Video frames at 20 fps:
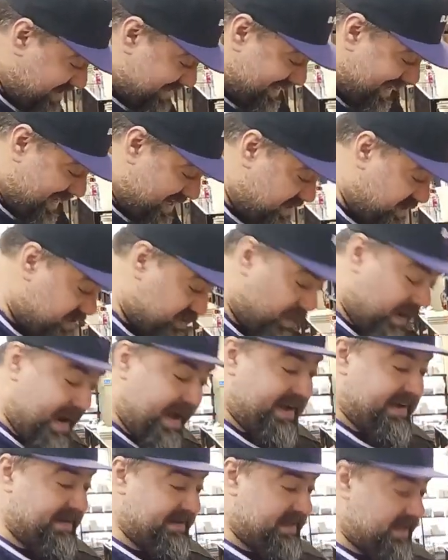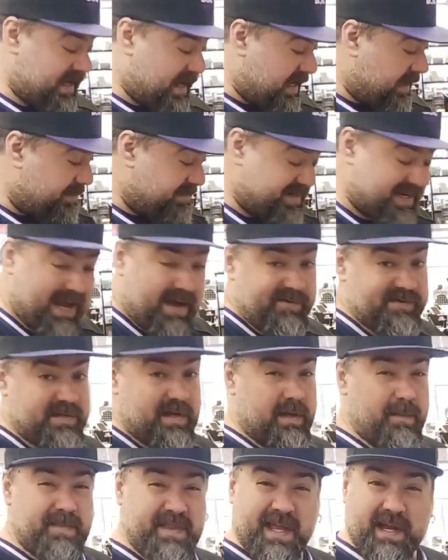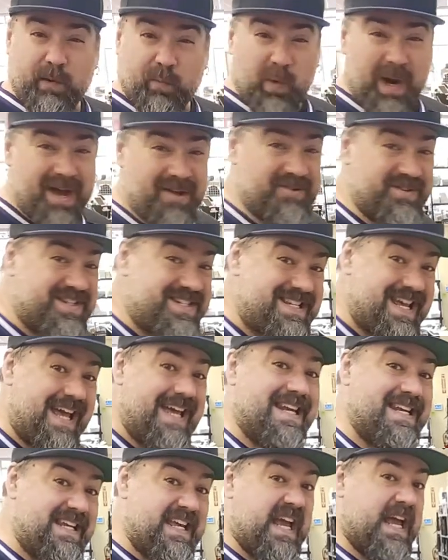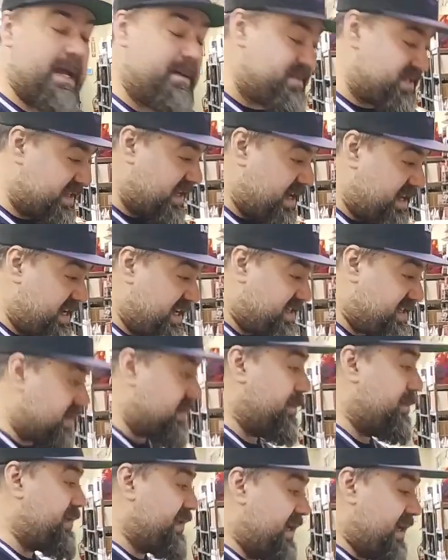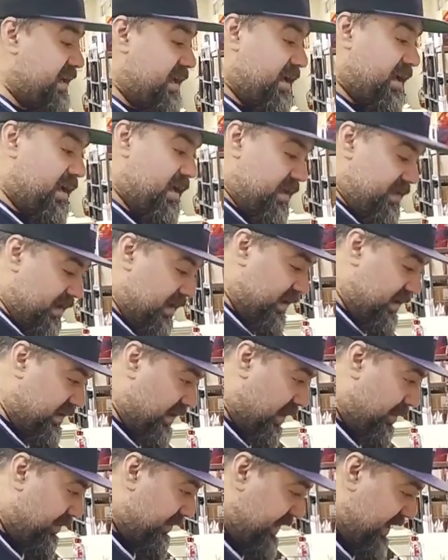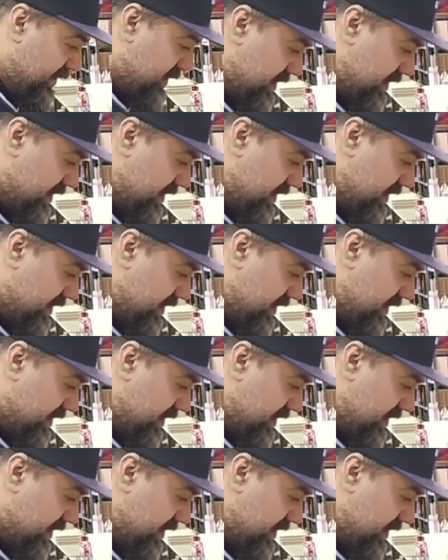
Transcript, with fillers: and that is Dracula. I am down to I think around 10 games that I need to complete the, the complete